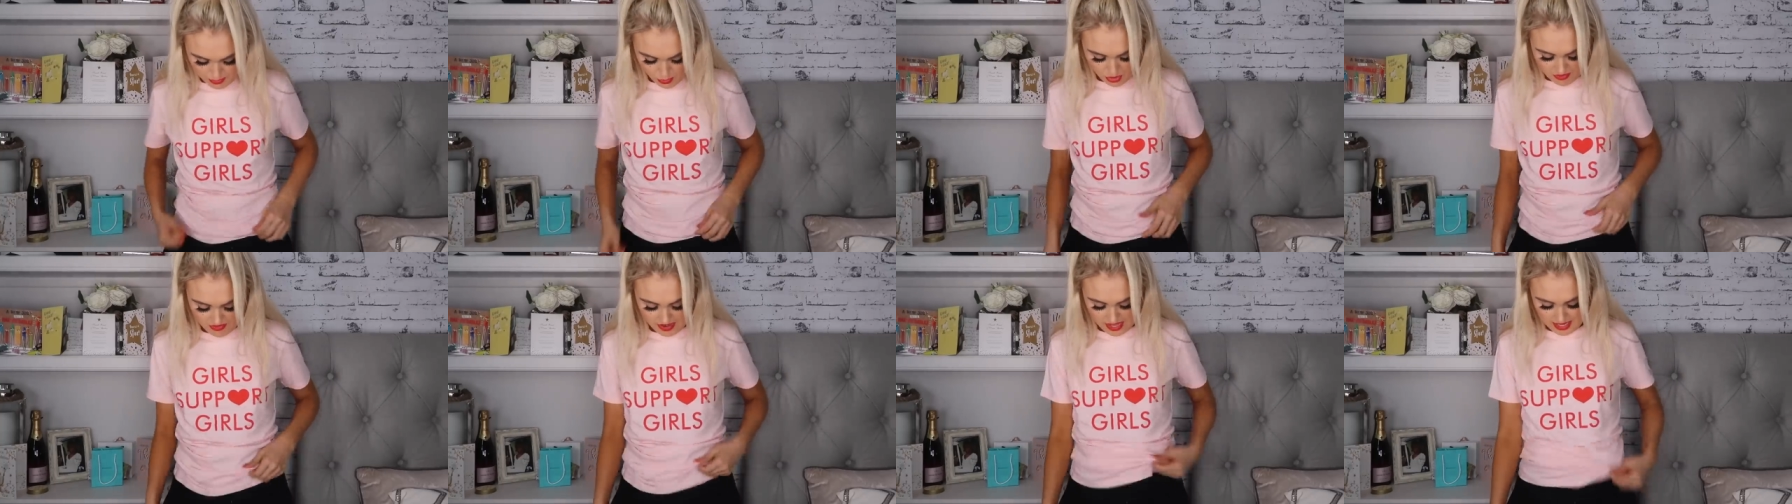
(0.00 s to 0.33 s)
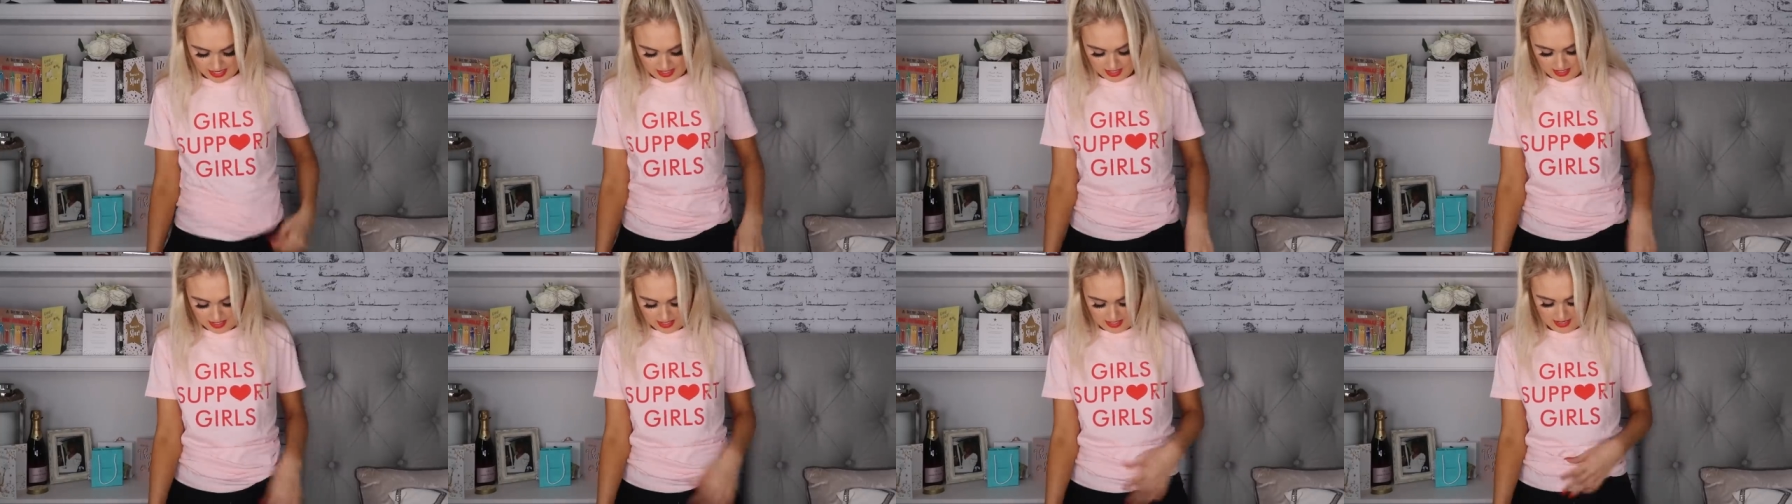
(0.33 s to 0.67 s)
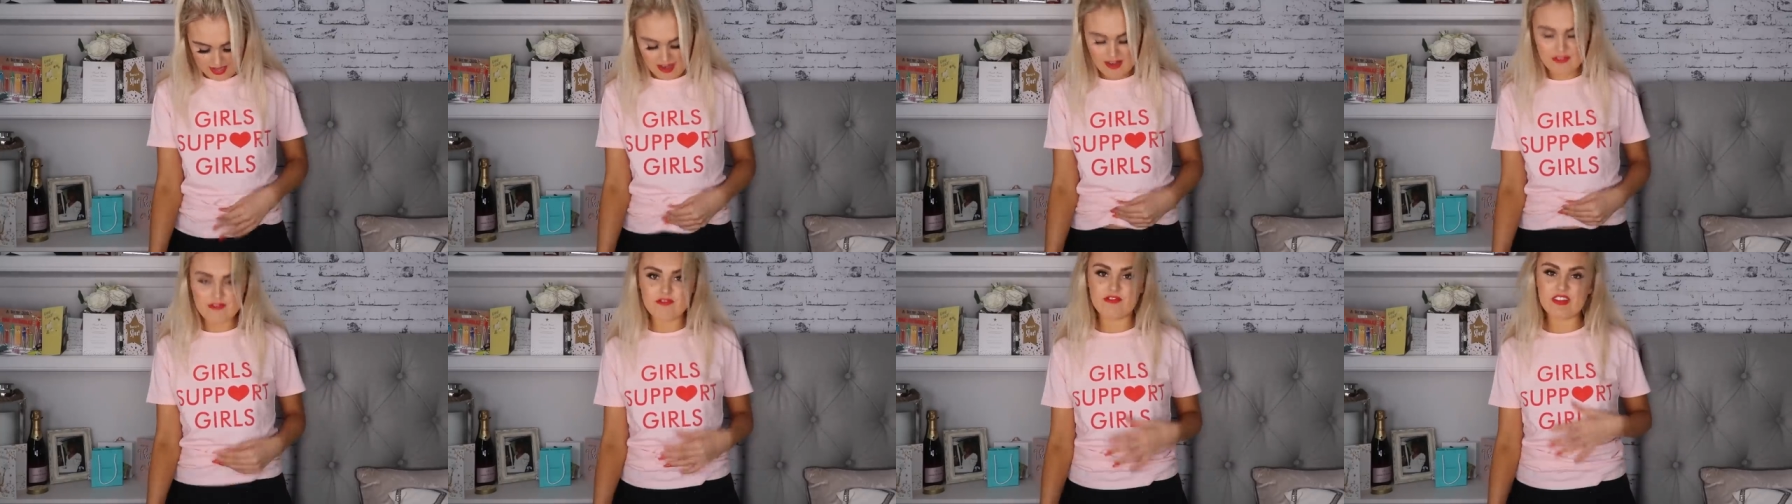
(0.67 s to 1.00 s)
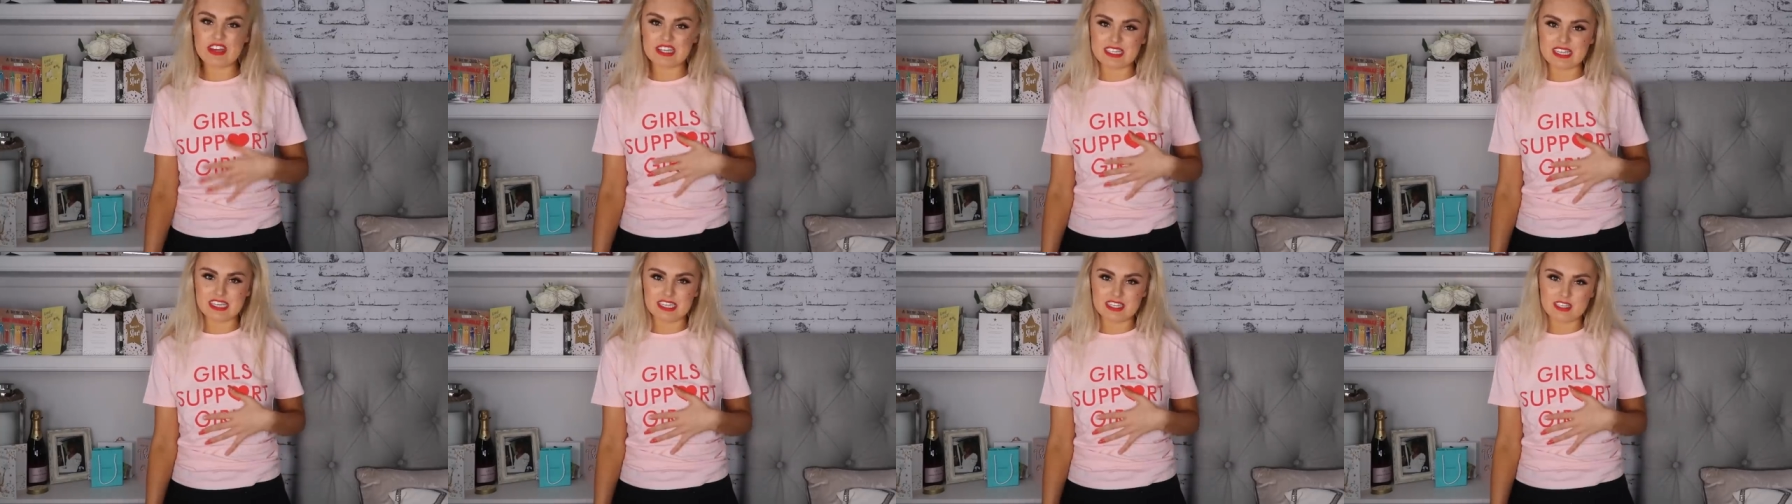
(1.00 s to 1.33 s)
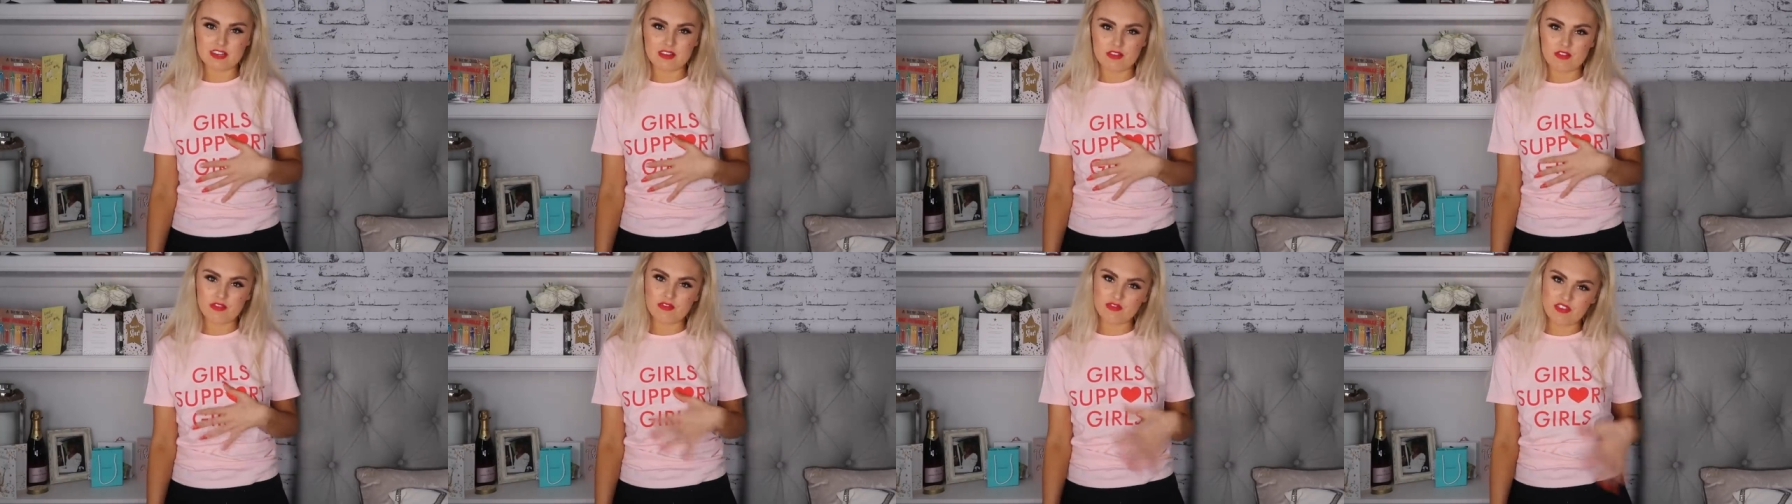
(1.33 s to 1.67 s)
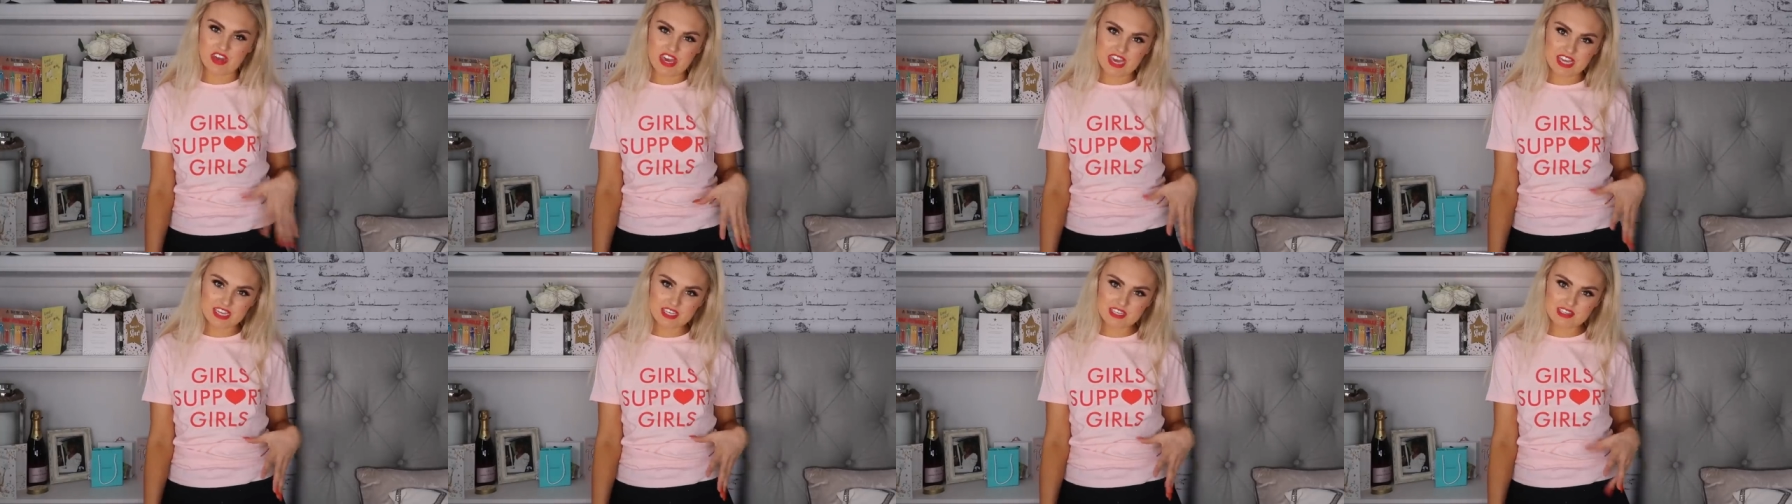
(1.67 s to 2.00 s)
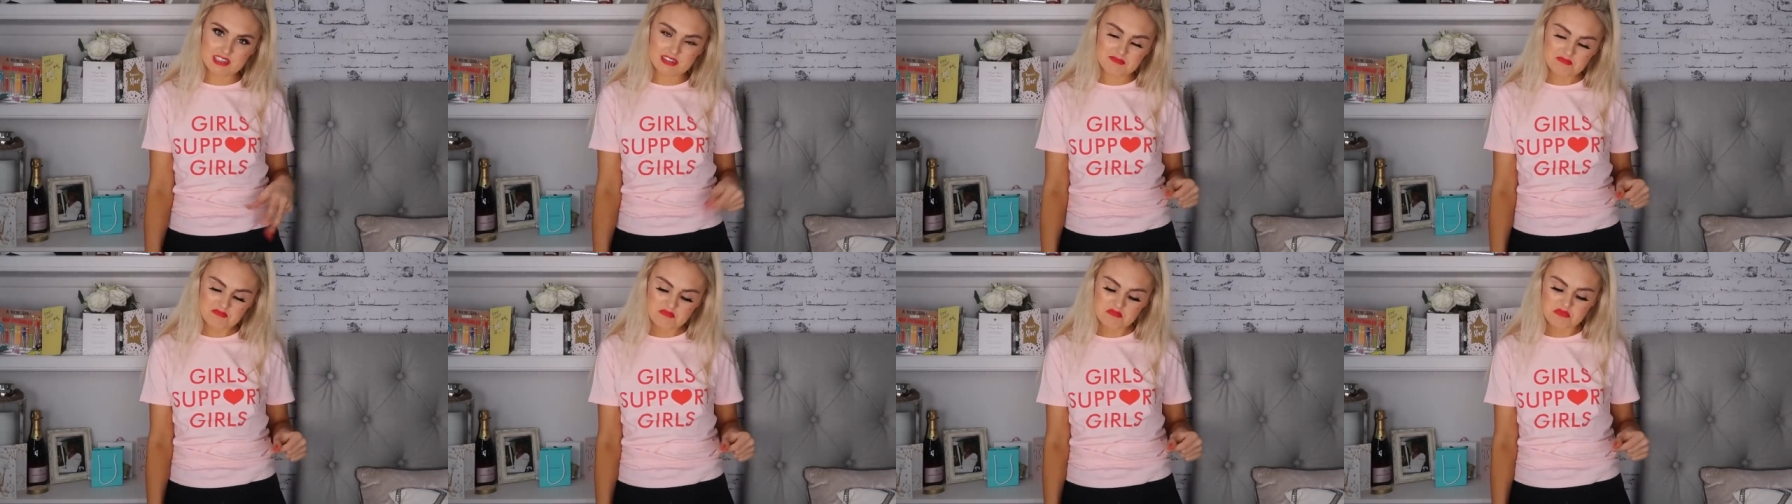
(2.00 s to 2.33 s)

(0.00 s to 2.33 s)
more of like a, a fitted fit,